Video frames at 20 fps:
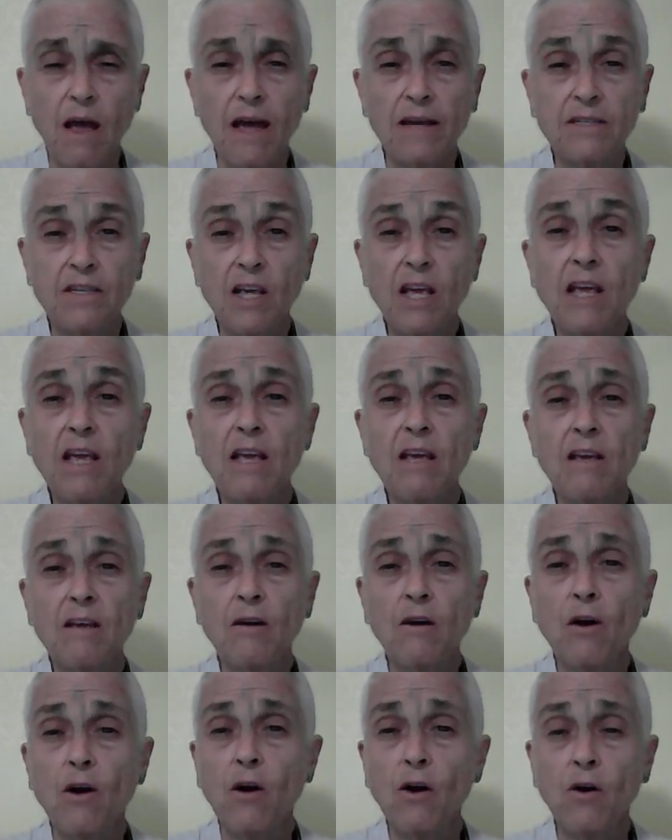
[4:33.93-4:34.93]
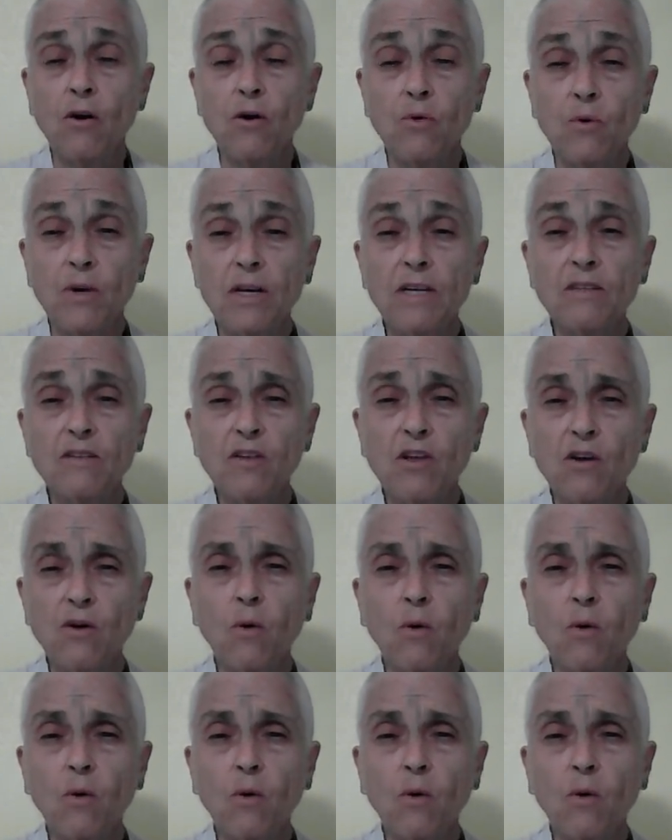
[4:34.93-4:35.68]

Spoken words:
as he who is the